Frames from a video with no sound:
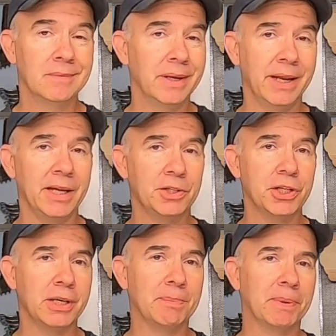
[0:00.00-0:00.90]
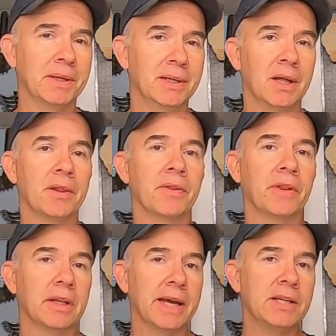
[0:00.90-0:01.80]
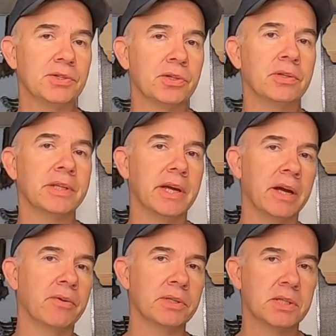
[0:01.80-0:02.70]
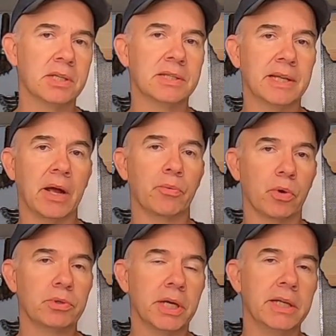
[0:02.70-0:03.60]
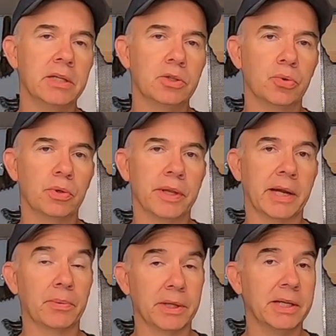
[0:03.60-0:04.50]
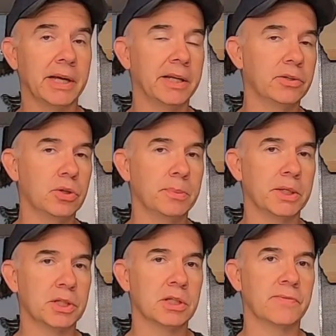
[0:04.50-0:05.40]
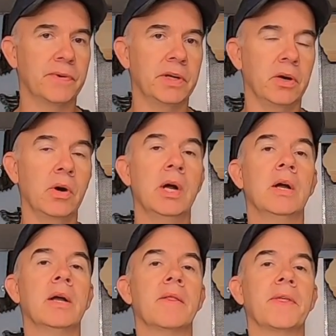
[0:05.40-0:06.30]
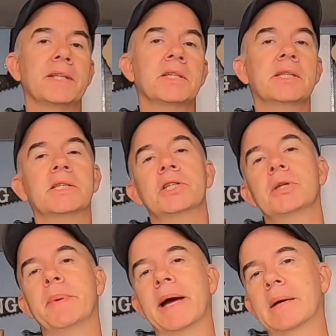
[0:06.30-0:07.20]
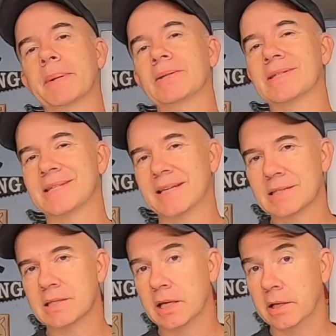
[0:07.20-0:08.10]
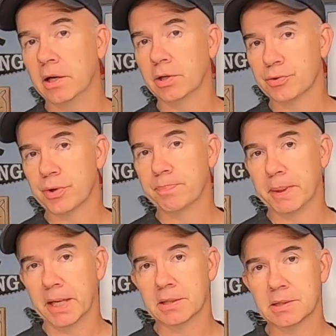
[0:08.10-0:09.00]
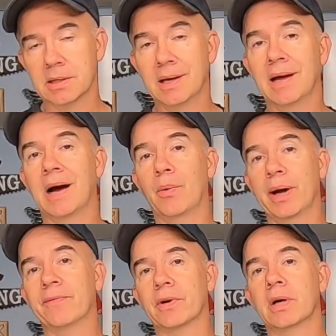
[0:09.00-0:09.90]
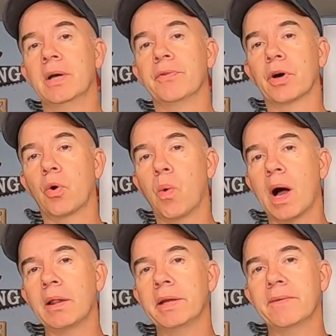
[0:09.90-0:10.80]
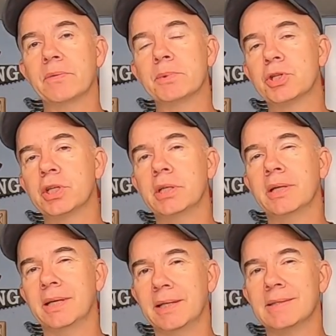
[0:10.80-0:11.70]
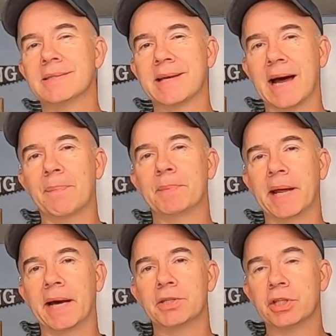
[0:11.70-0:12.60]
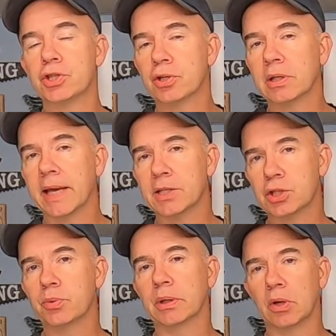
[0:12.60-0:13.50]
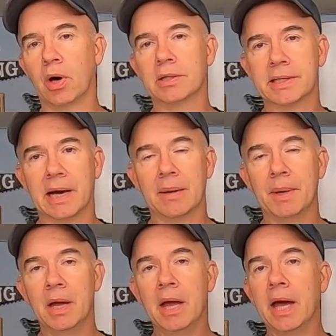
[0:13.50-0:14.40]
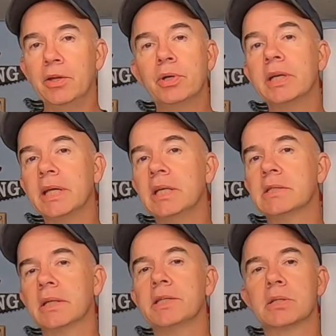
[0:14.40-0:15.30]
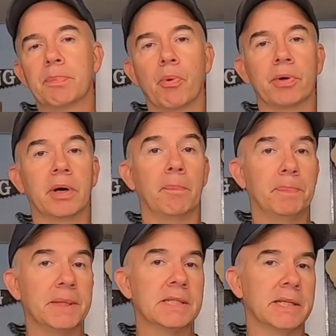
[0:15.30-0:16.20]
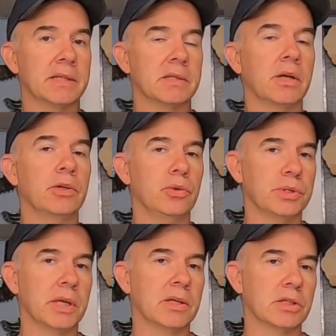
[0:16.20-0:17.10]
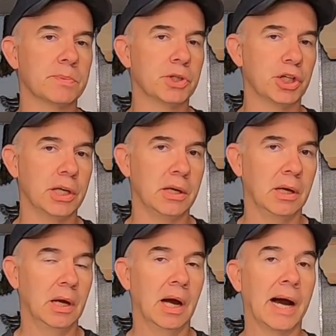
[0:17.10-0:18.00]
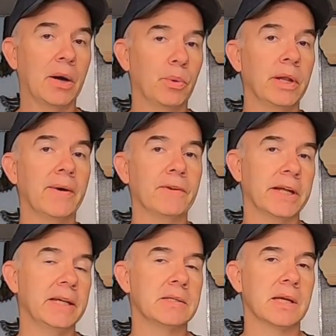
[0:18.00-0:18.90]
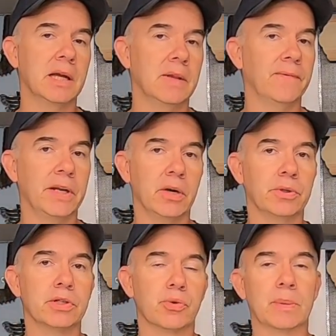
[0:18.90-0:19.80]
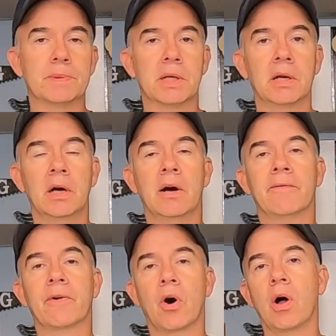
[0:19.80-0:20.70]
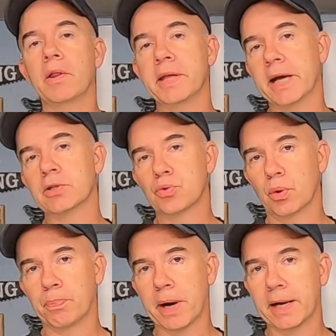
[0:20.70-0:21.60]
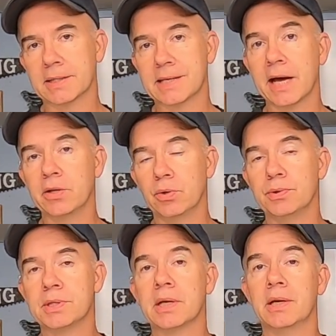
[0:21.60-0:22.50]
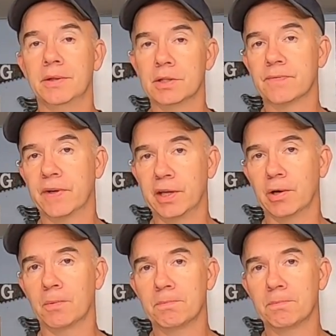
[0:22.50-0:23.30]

it ain't cheap. The laser, the air assist, and that rotating tool that I really didn't get into much in this video, that's gonna set you back about 1600 bucks. However, the quality of the machine is top notch. It should last you a long time, and you can easily support a business using this machine. I will have links in the video description for all the Xtool products that I used in this video.